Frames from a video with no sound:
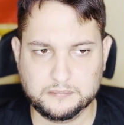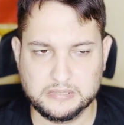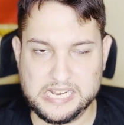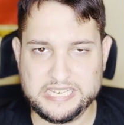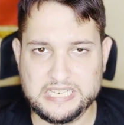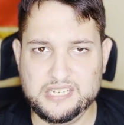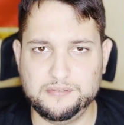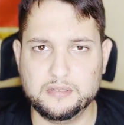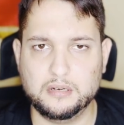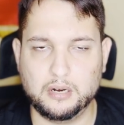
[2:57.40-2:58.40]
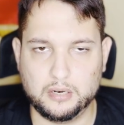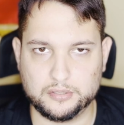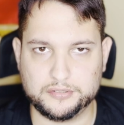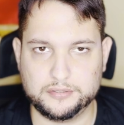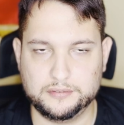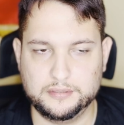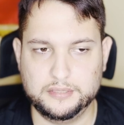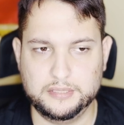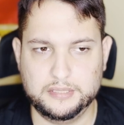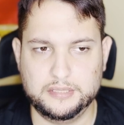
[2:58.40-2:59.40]
I even heard
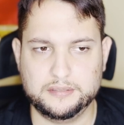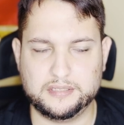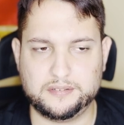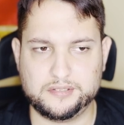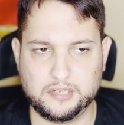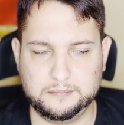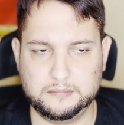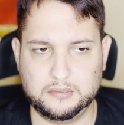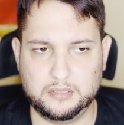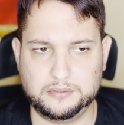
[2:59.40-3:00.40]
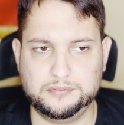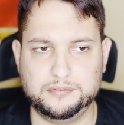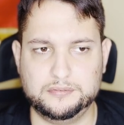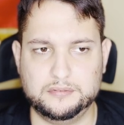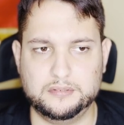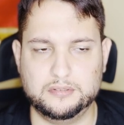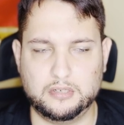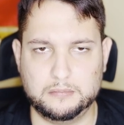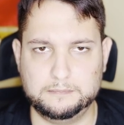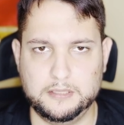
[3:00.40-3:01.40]
that some of the
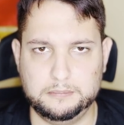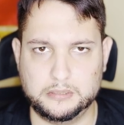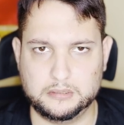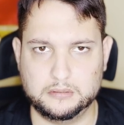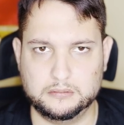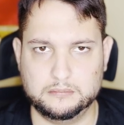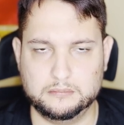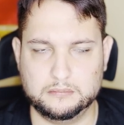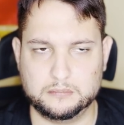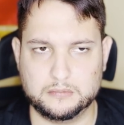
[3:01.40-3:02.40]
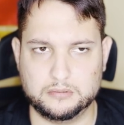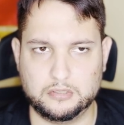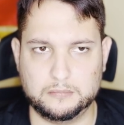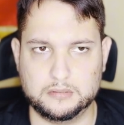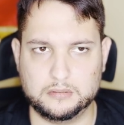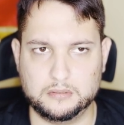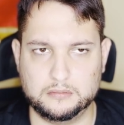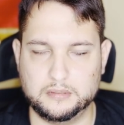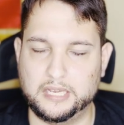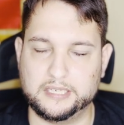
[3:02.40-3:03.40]
normal people, the normal,
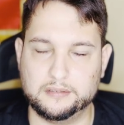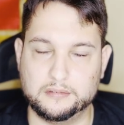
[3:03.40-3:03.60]
like